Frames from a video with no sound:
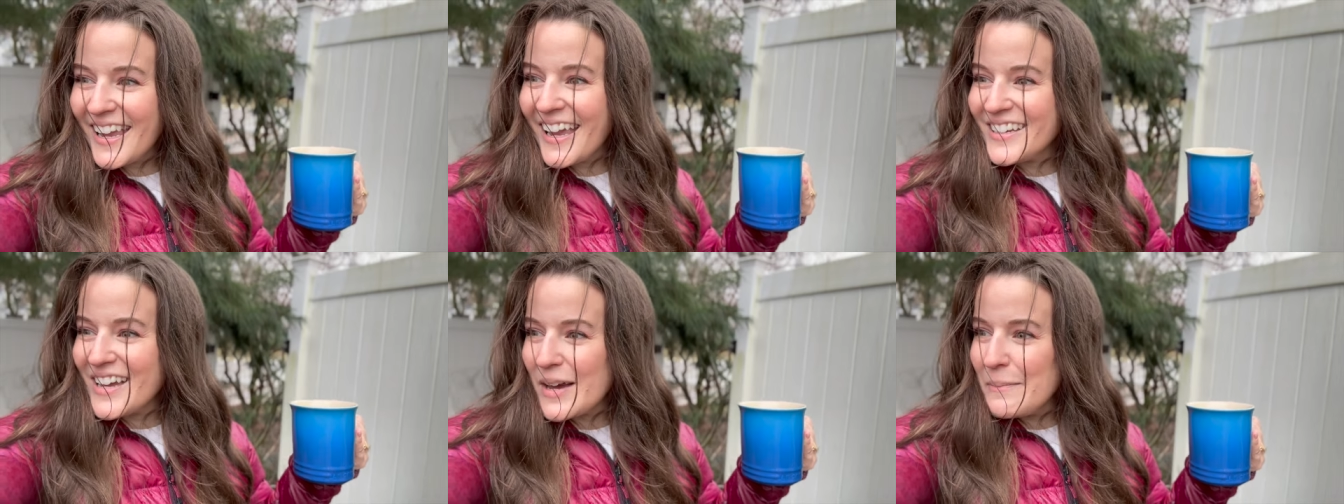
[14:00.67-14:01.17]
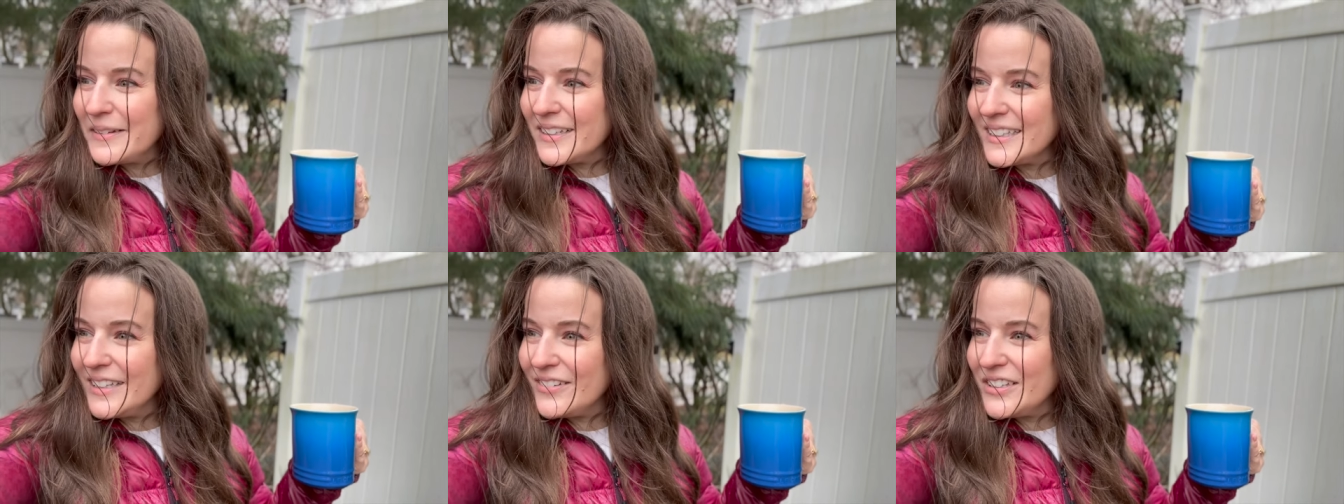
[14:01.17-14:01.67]
and you happen to
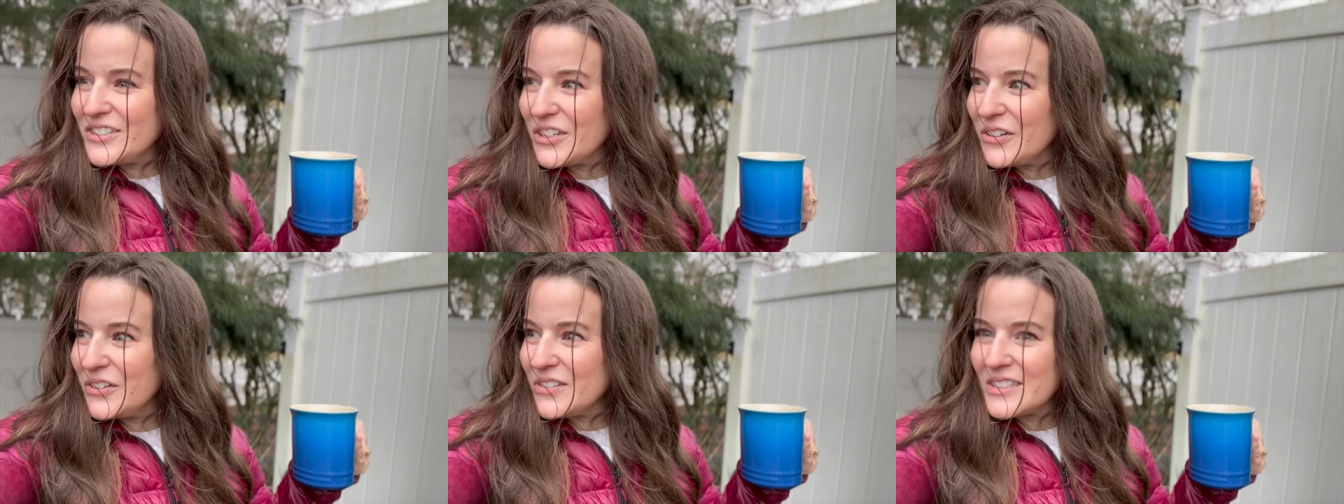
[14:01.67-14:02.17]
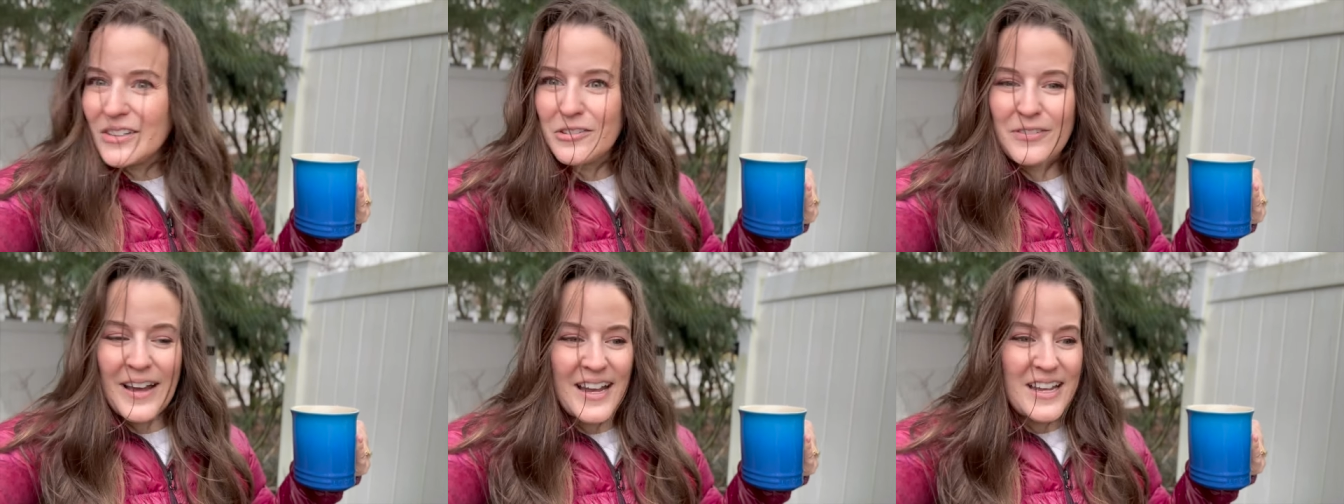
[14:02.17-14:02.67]
live in zones
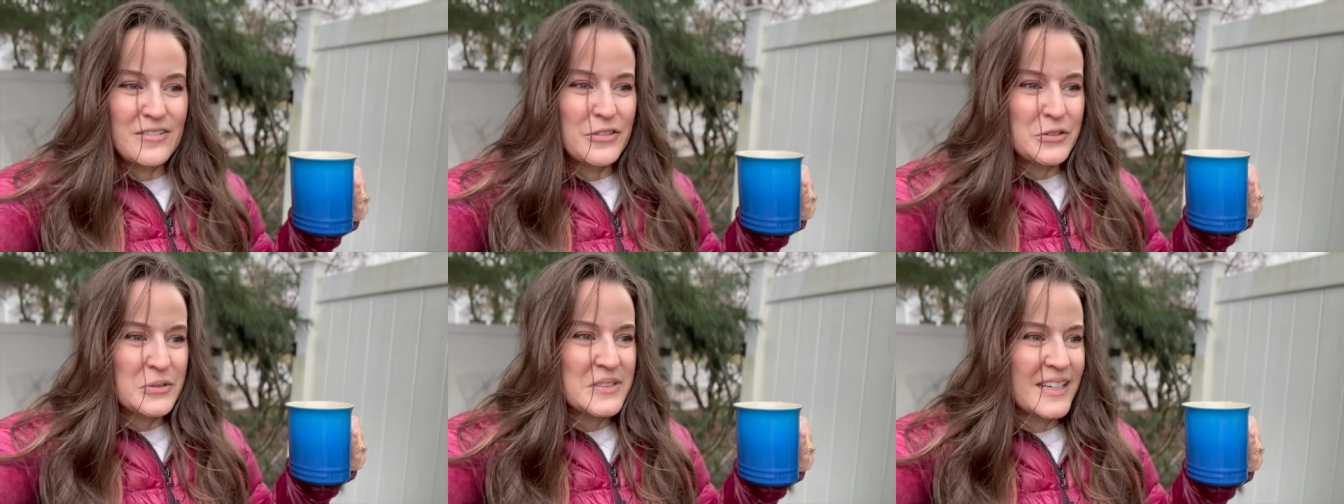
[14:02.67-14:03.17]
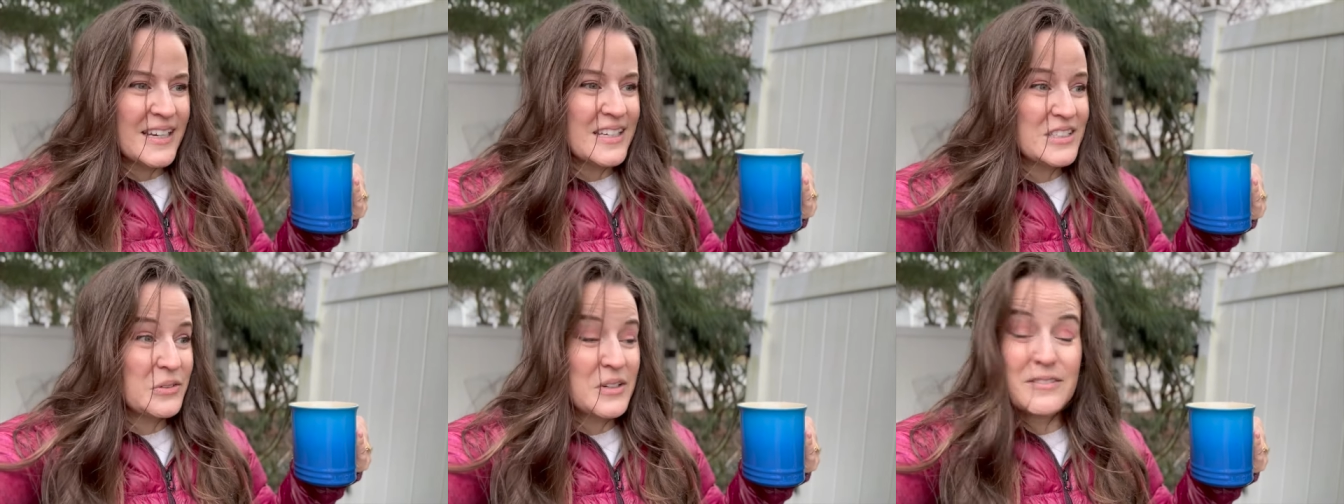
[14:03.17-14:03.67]
five through
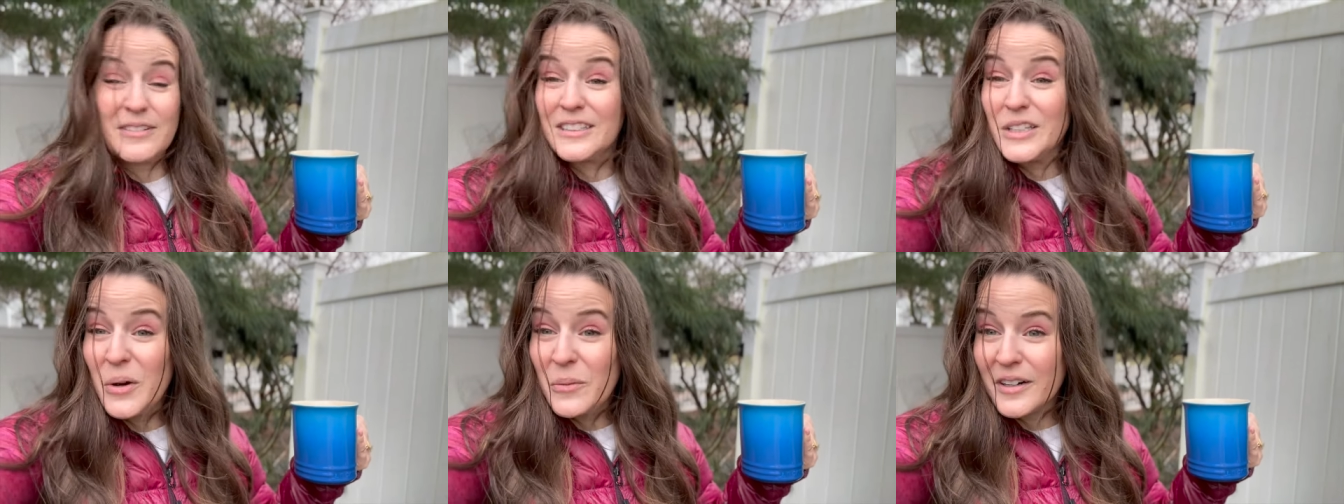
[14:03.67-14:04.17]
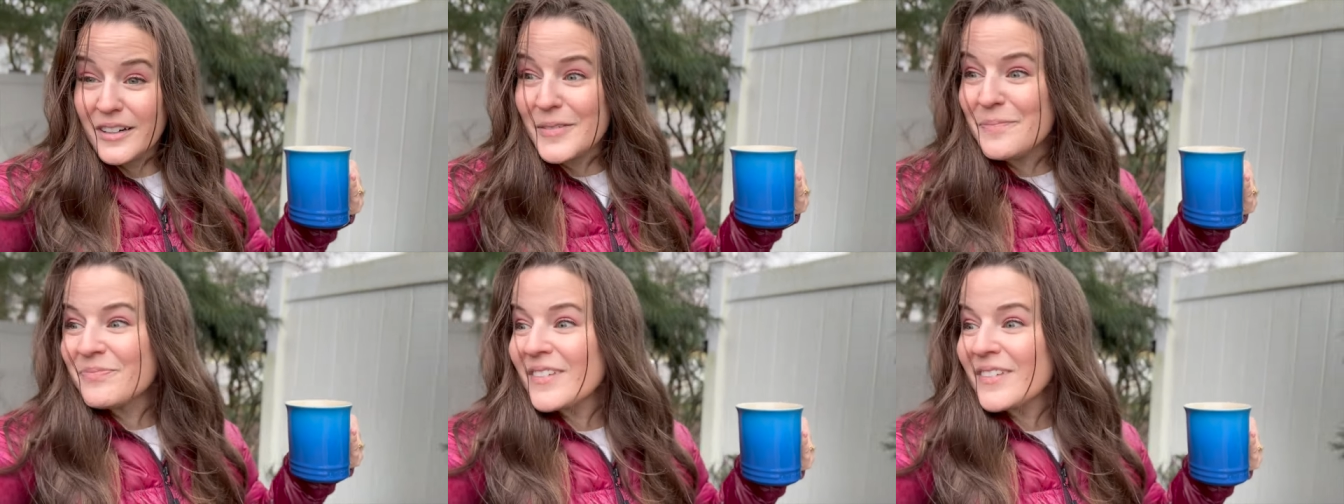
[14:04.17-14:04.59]
six or even lower,